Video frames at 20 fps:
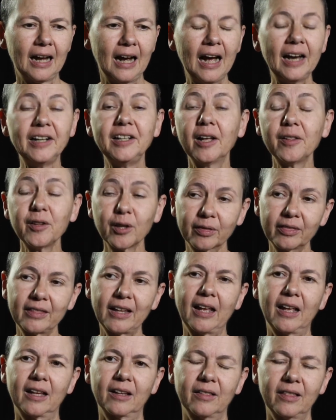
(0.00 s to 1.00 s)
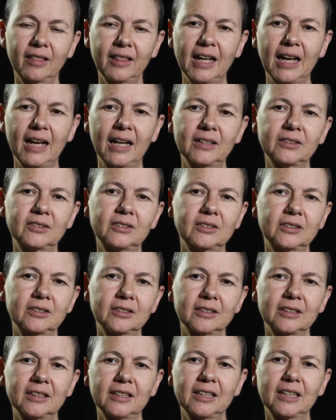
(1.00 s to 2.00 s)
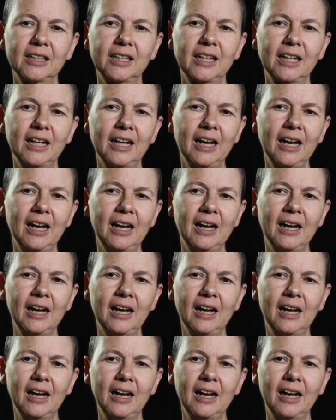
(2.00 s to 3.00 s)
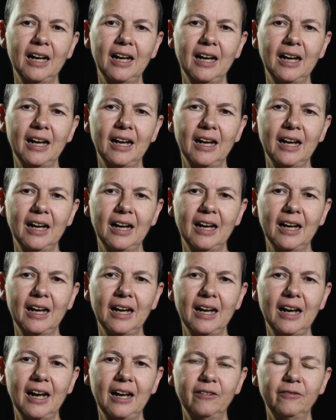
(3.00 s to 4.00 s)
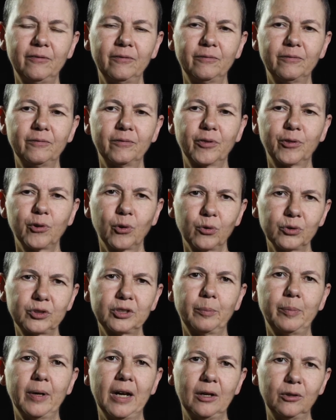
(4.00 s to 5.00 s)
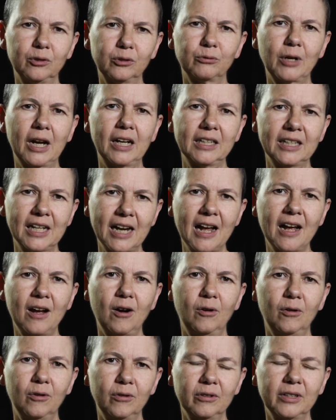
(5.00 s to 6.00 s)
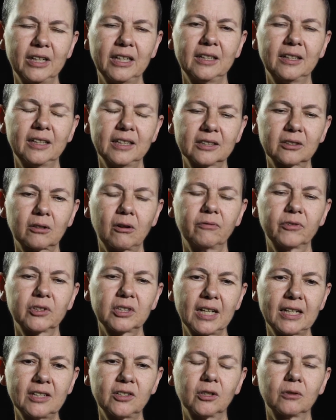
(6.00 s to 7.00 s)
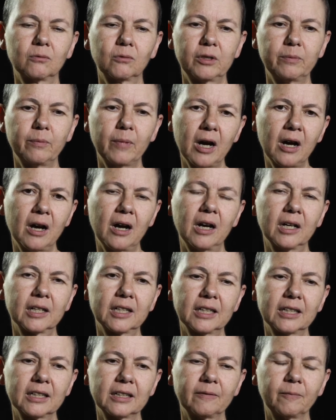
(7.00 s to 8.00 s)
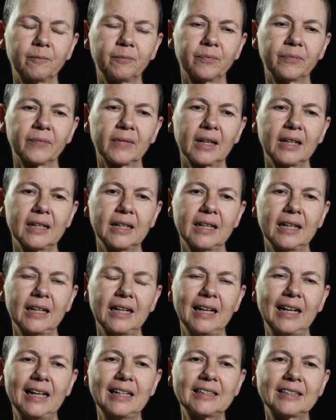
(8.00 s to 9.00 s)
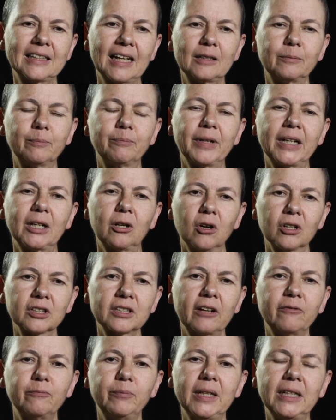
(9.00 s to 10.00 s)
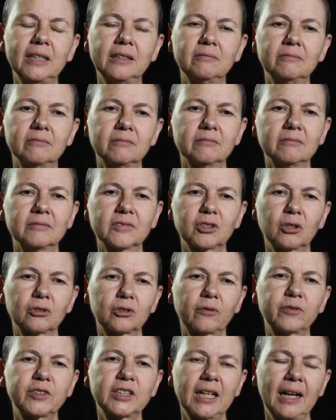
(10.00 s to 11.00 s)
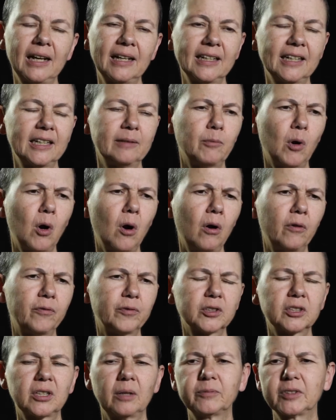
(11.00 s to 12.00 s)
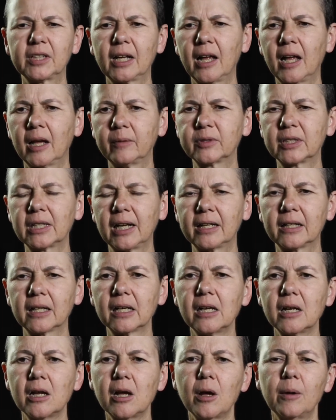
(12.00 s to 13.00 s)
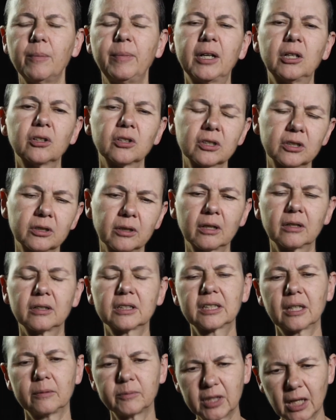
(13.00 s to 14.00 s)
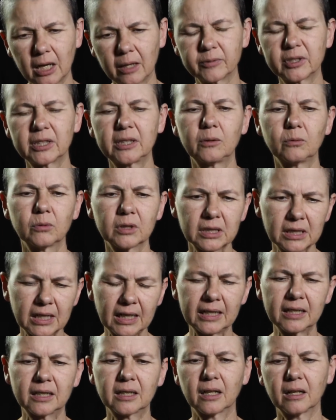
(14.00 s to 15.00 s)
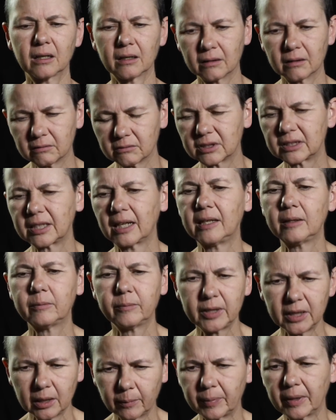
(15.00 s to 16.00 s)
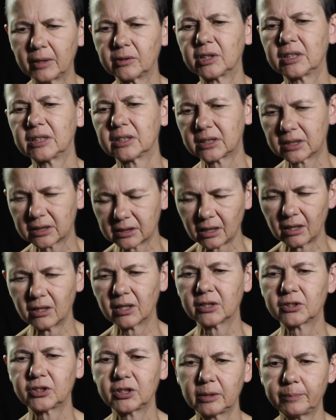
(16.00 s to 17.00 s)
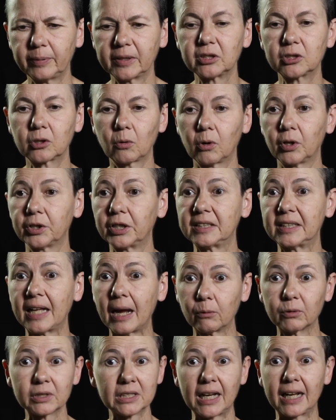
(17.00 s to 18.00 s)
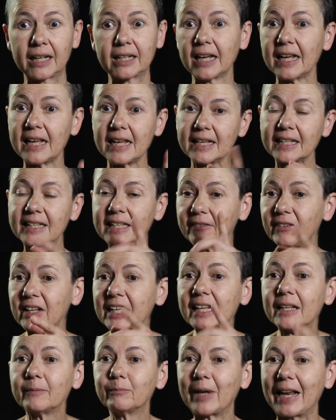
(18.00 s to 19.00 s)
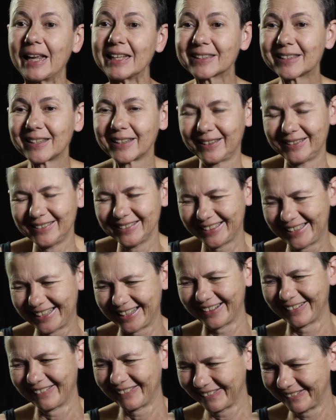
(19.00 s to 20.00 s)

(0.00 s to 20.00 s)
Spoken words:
Another thing that I've thought about right now in this conversation with Mark is that because I've been sort of telling him off sometimes, like, because sometimes he was like telling me about his hardship and so on, and I was like giving him lessons.